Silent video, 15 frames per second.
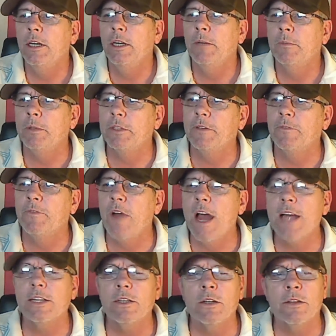But the
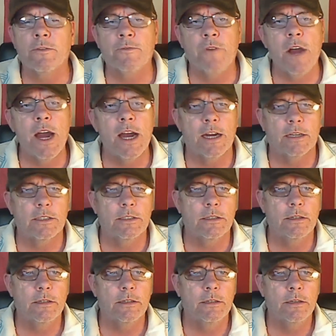facts are the facts.
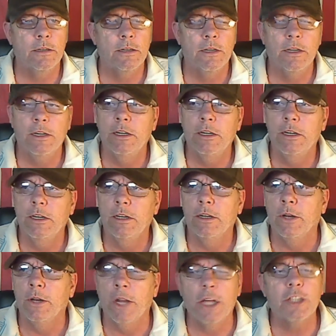
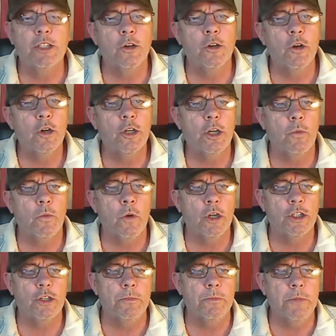Let's look at
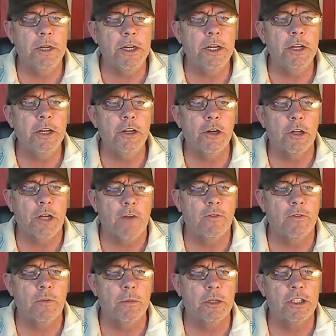what your media and your
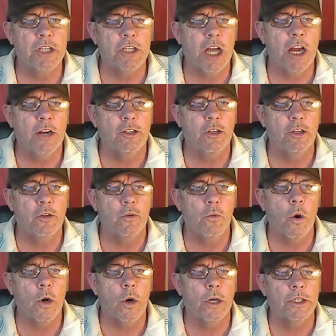government's telling you the
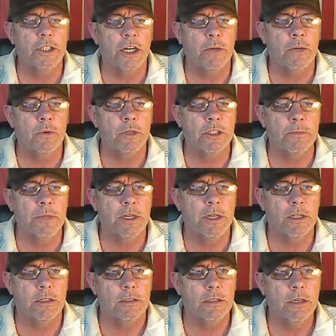war on terrorism
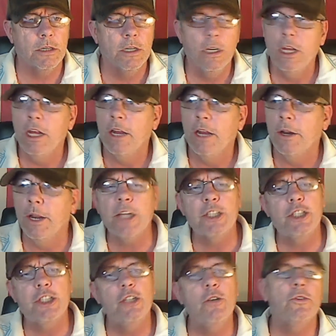is.
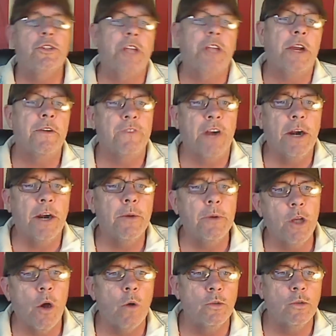Let's use their very
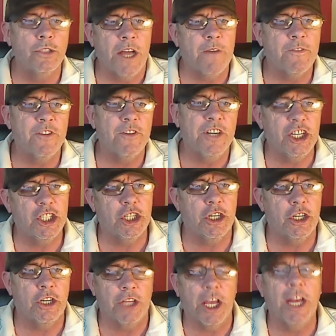own definition
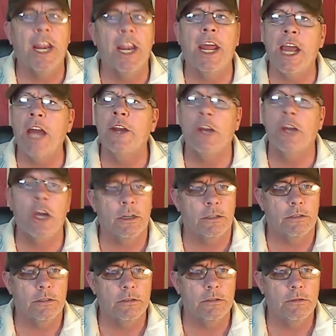that they lay on to
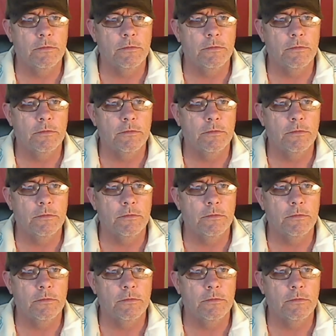us.